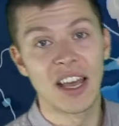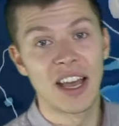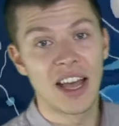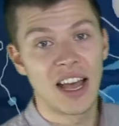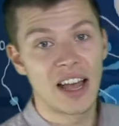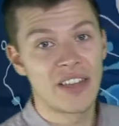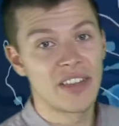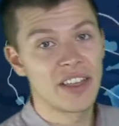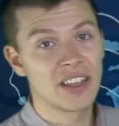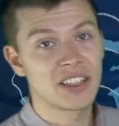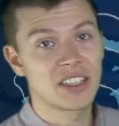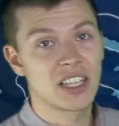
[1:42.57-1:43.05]

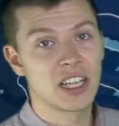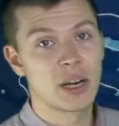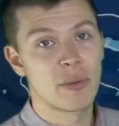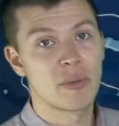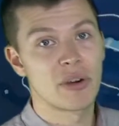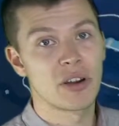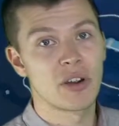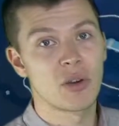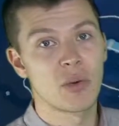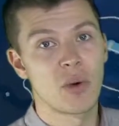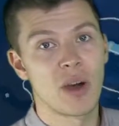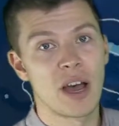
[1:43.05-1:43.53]
And that's going to
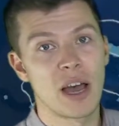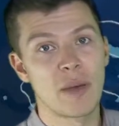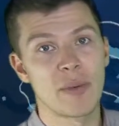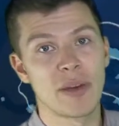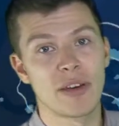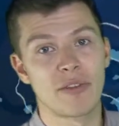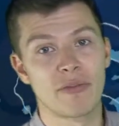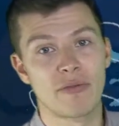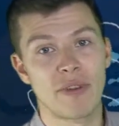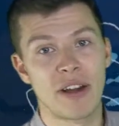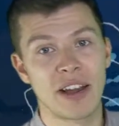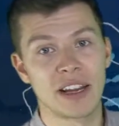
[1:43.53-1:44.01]
bring quite a bit
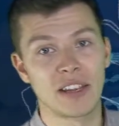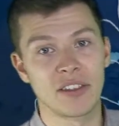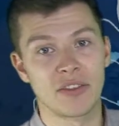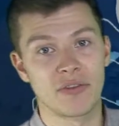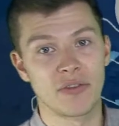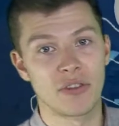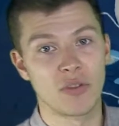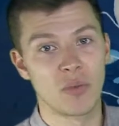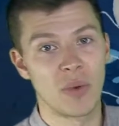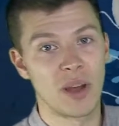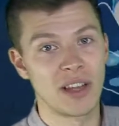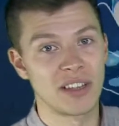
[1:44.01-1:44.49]
of rain
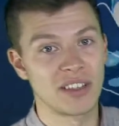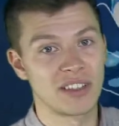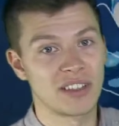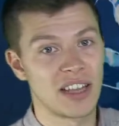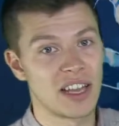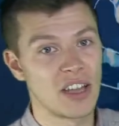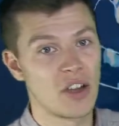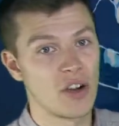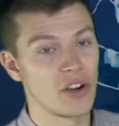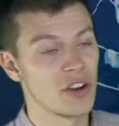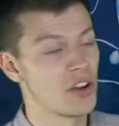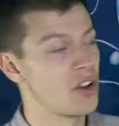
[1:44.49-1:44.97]
through
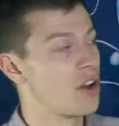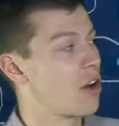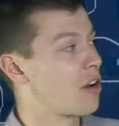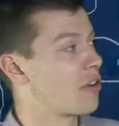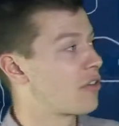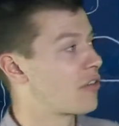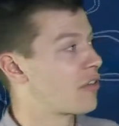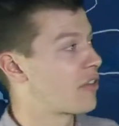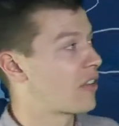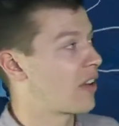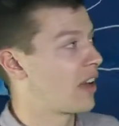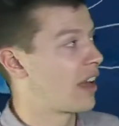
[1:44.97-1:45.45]
Wednesday on and
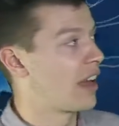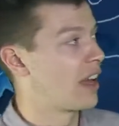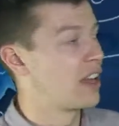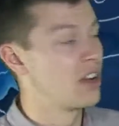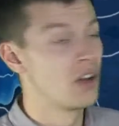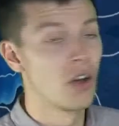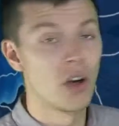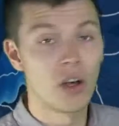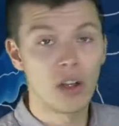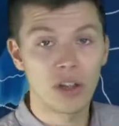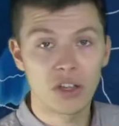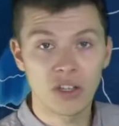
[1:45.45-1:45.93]
off.
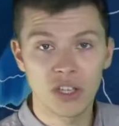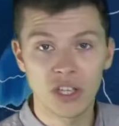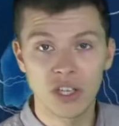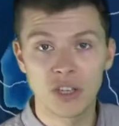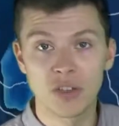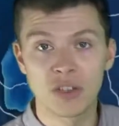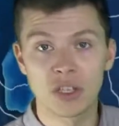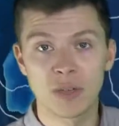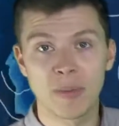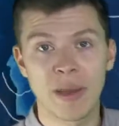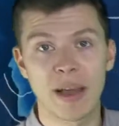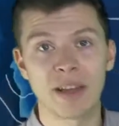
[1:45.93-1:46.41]
Not
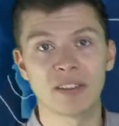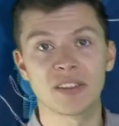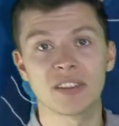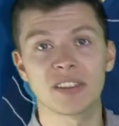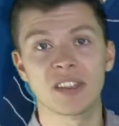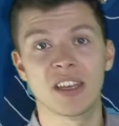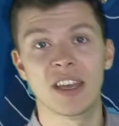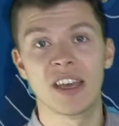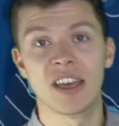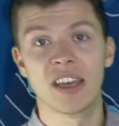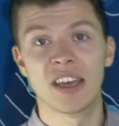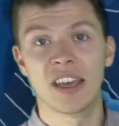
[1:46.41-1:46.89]
huge
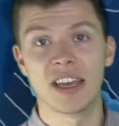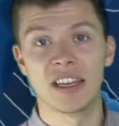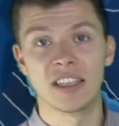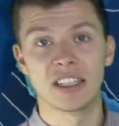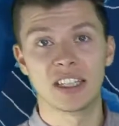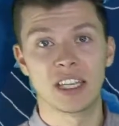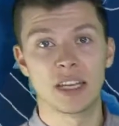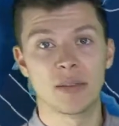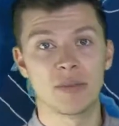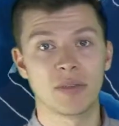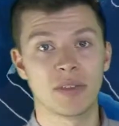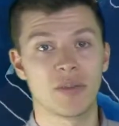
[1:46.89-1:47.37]
amounts in
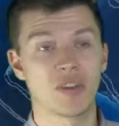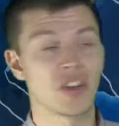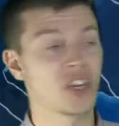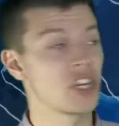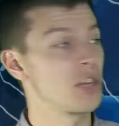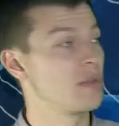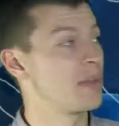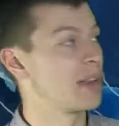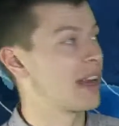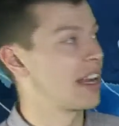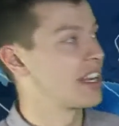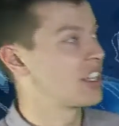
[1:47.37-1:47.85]
terms of
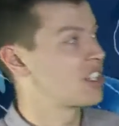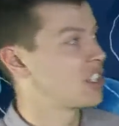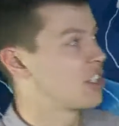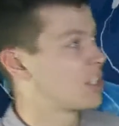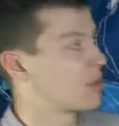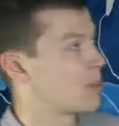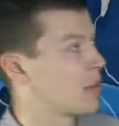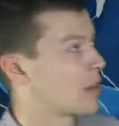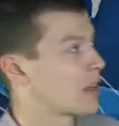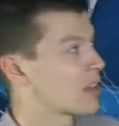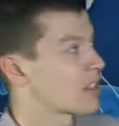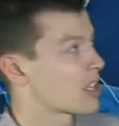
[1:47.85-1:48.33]
accumulations,
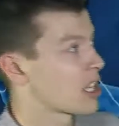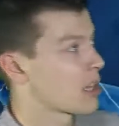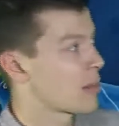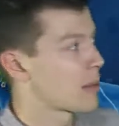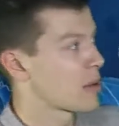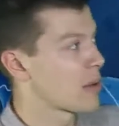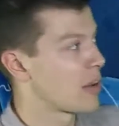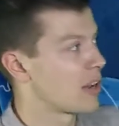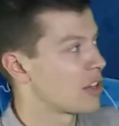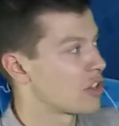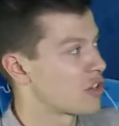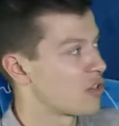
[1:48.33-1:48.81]
but it's going to be
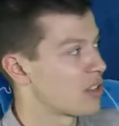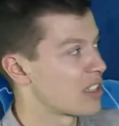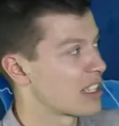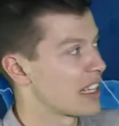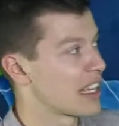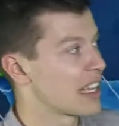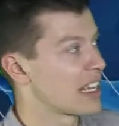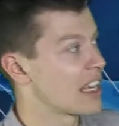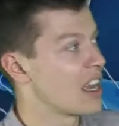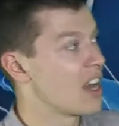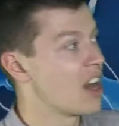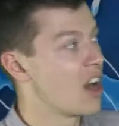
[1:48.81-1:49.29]
quite
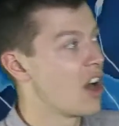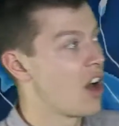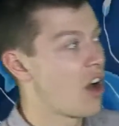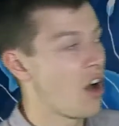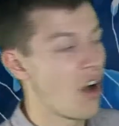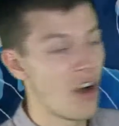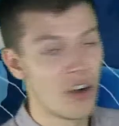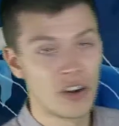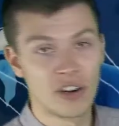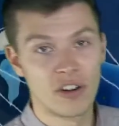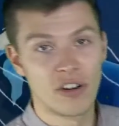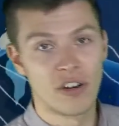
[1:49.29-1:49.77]
drizzly
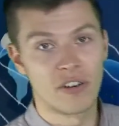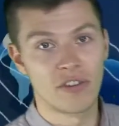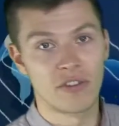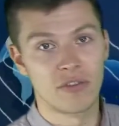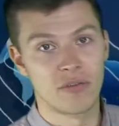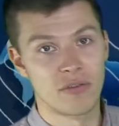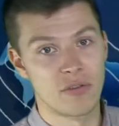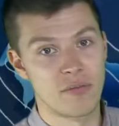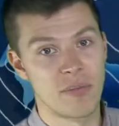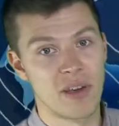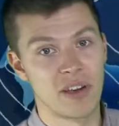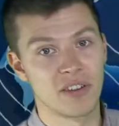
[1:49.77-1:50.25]
on and off
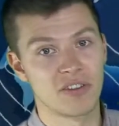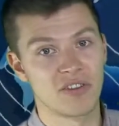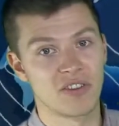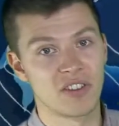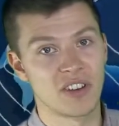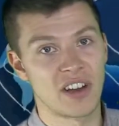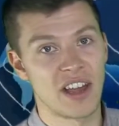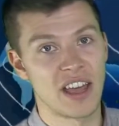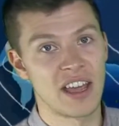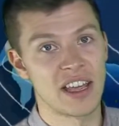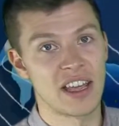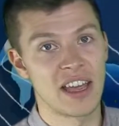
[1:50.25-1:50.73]
through most of the
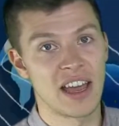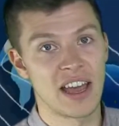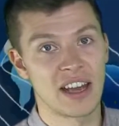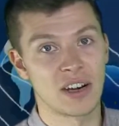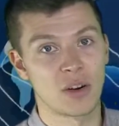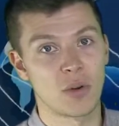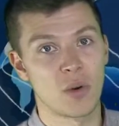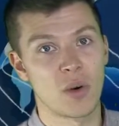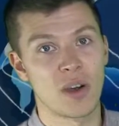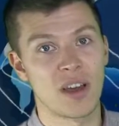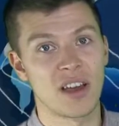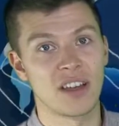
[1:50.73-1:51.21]
day and
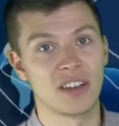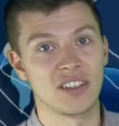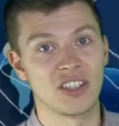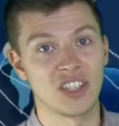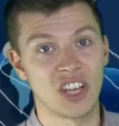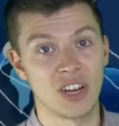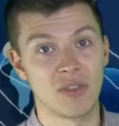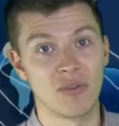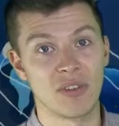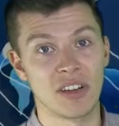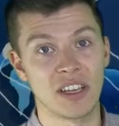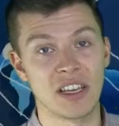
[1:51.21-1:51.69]
quite a
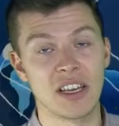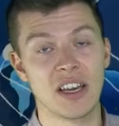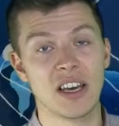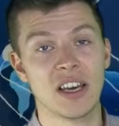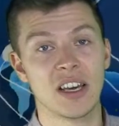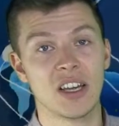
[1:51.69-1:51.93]
generally